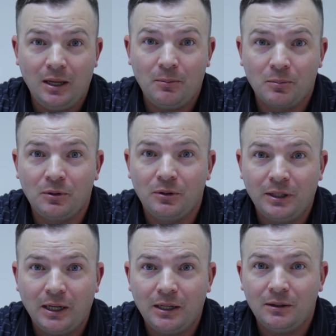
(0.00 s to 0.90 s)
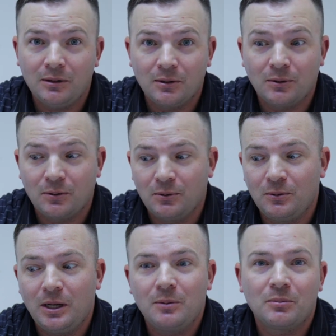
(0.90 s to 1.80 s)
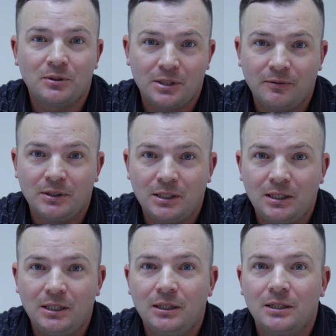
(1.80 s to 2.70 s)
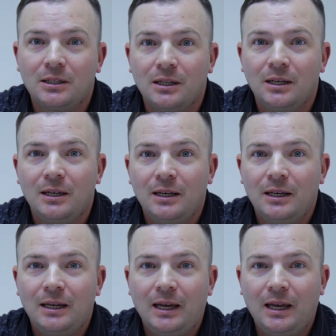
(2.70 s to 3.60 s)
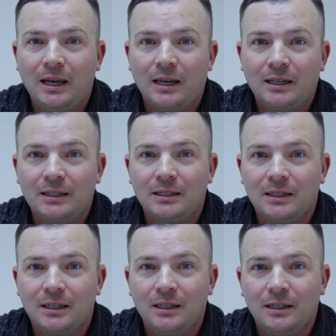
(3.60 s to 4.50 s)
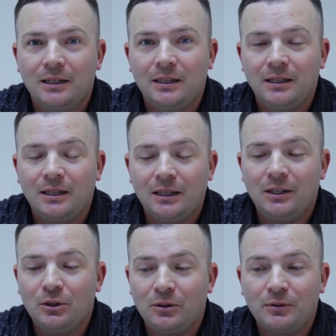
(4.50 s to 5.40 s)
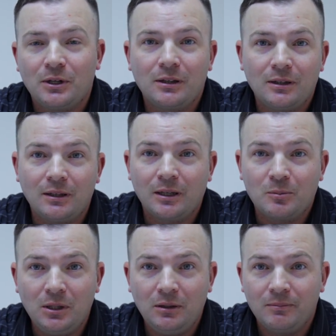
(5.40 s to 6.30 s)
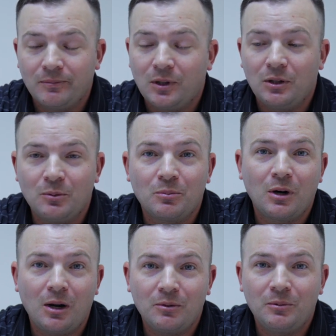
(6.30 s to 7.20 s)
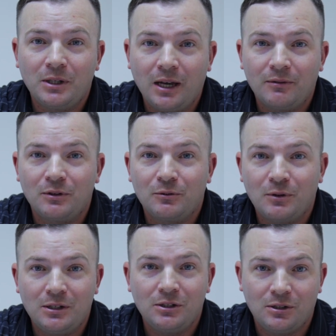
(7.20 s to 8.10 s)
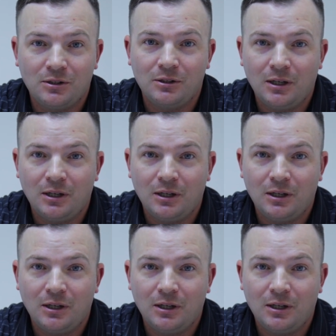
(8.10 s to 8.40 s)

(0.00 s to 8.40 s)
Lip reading: April 9th through April 17th. And, you know, if you're anything like me, you probably haven't registered